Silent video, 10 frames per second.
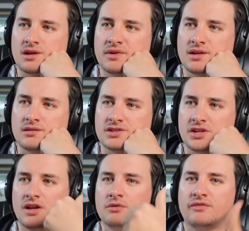I mean, because
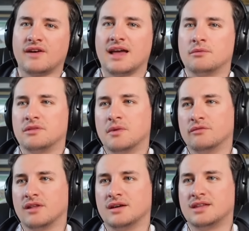no. I know you fell out with him
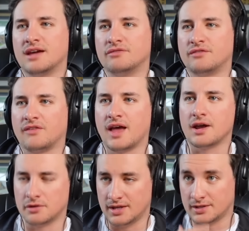over like David
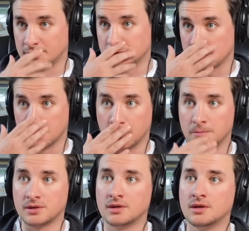Flair, and he didn't turn up